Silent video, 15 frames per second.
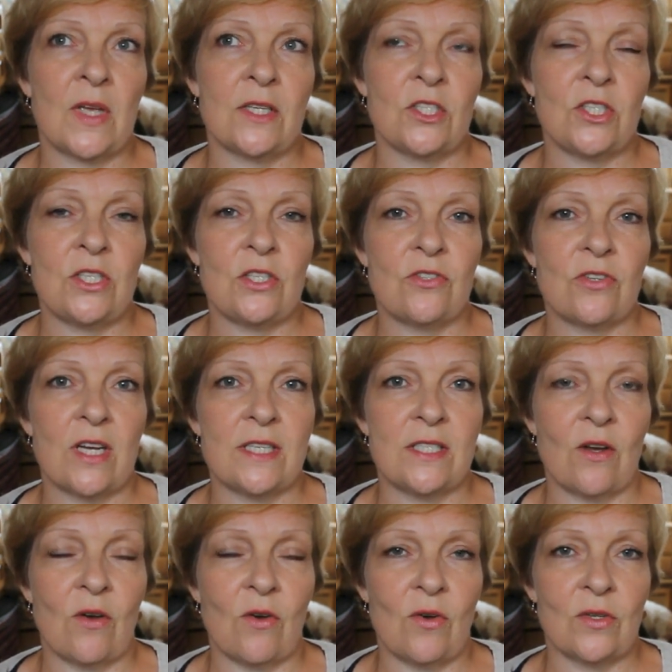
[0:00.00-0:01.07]
and she tried
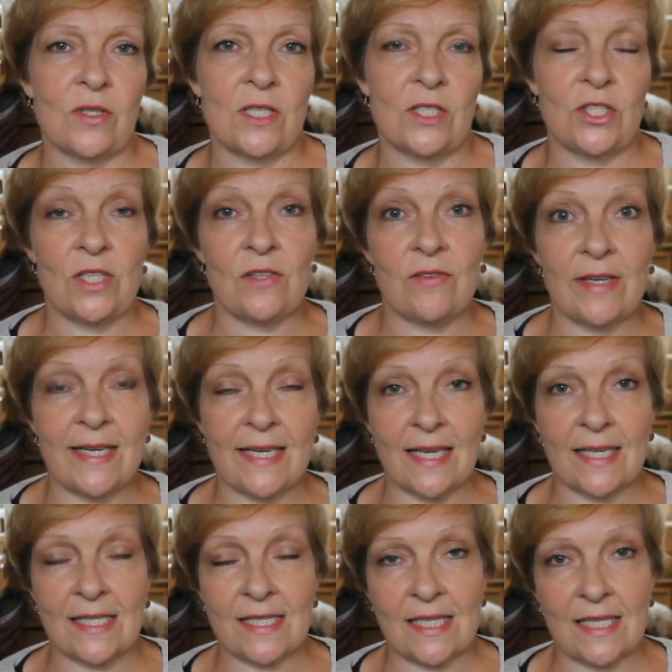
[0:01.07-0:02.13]
it on and she really
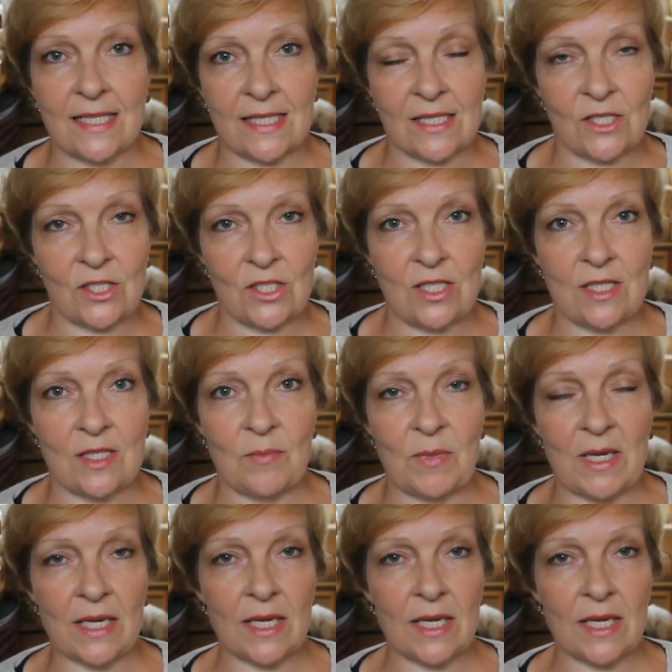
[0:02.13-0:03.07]
liked it, and she's a